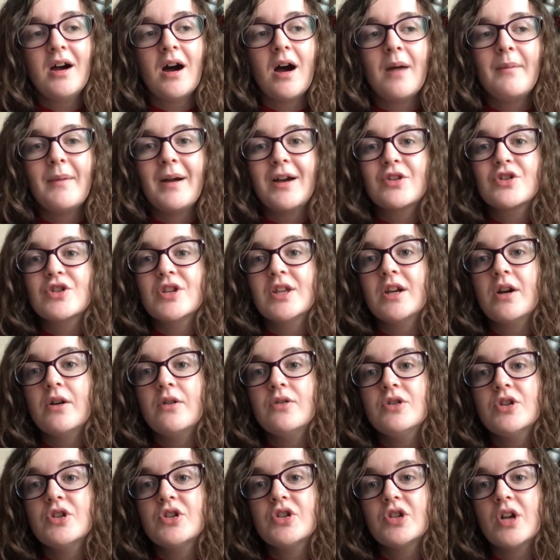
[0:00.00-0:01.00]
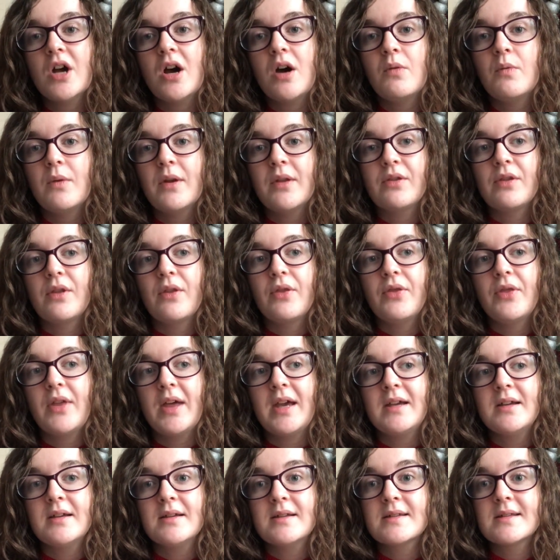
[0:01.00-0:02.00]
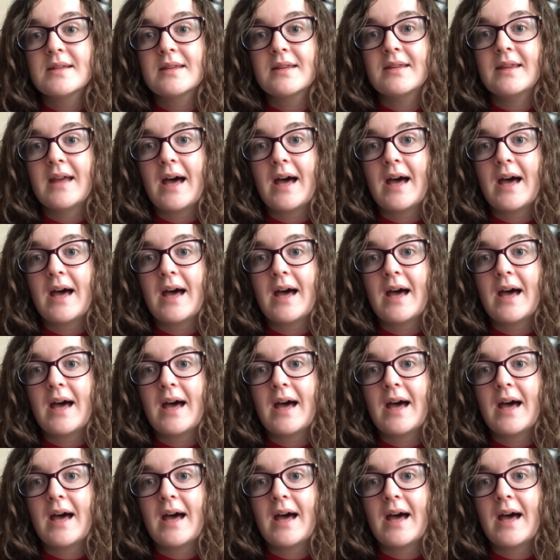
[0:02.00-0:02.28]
I'm actually going to start with things